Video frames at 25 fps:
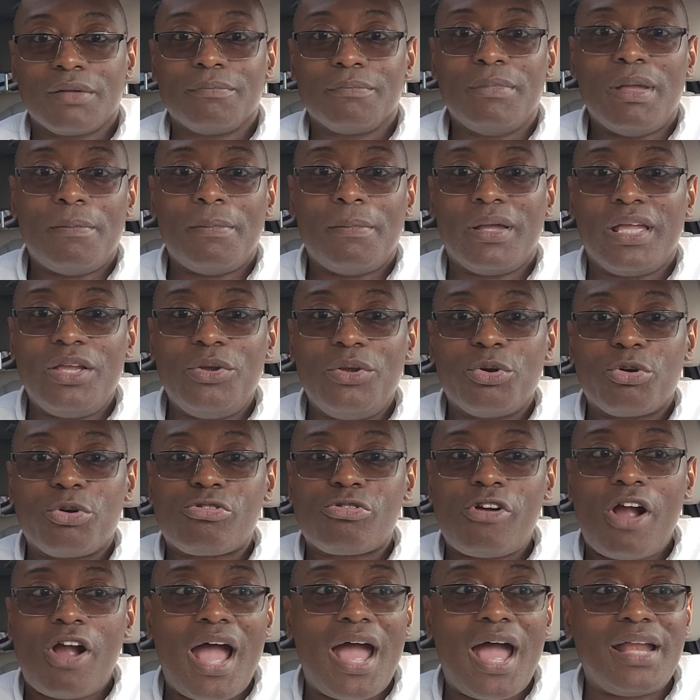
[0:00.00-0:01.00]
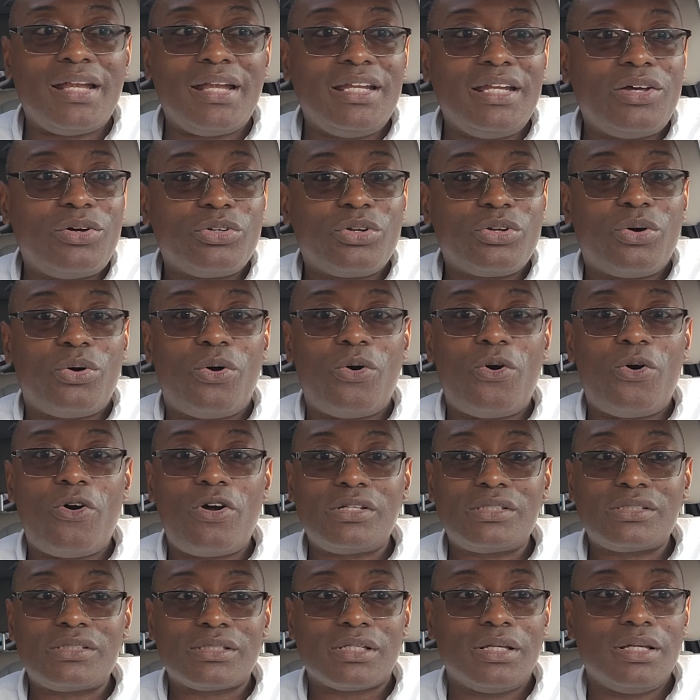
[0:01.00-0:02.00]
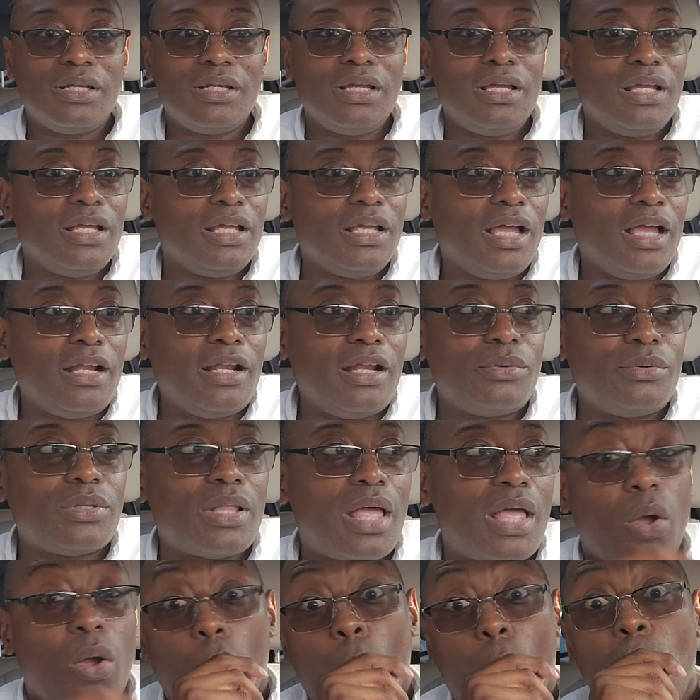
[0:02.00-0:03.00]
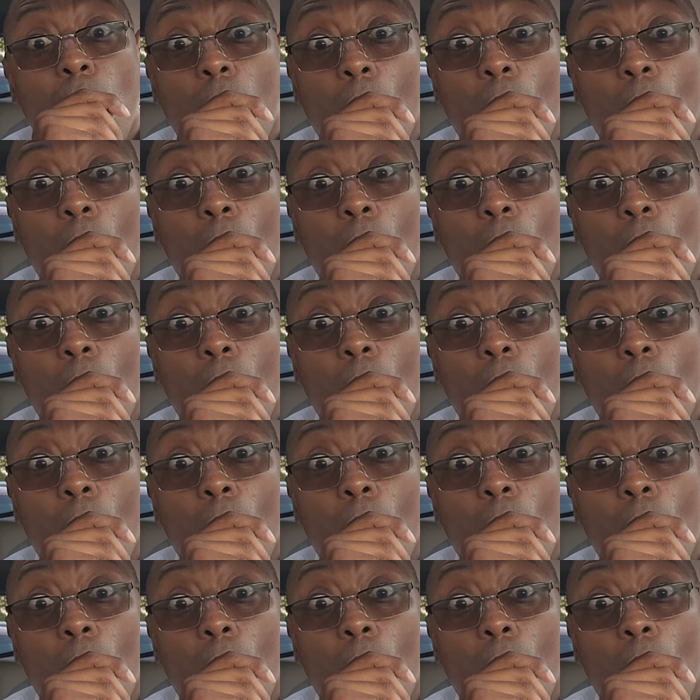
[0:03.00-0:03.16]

Remember, he was riding on the horse, and it was like,